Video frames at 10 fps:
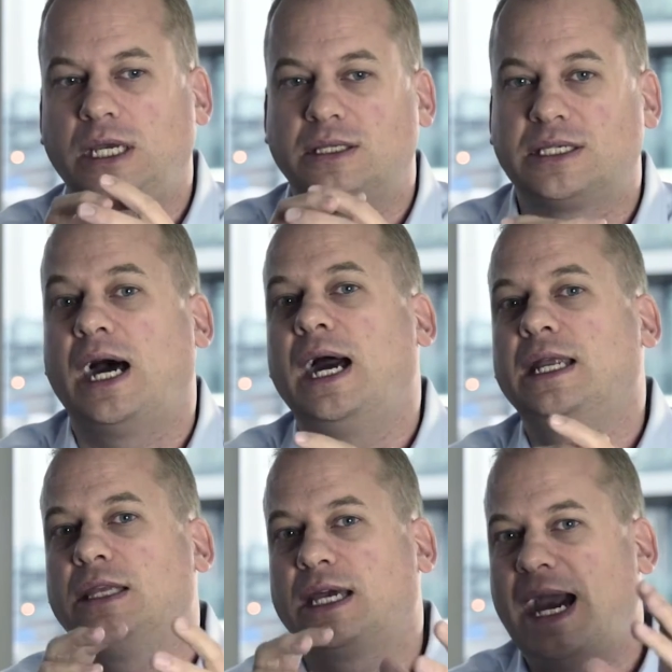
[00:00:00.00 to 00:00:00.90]

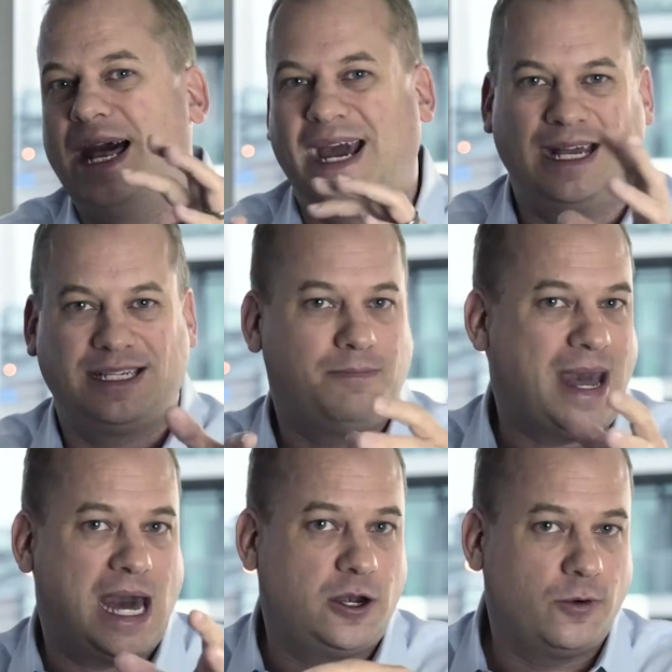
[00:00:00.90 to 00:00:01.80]
inside and the cat has to
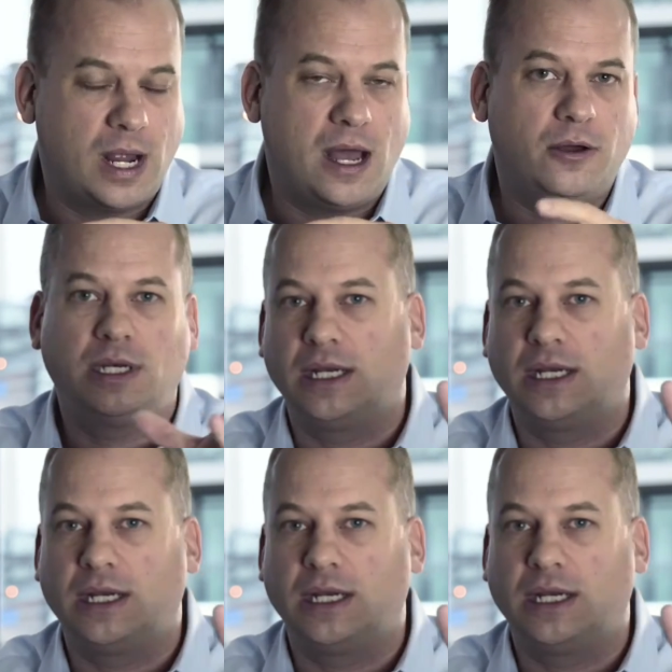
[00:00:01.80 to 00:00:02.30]
bat it around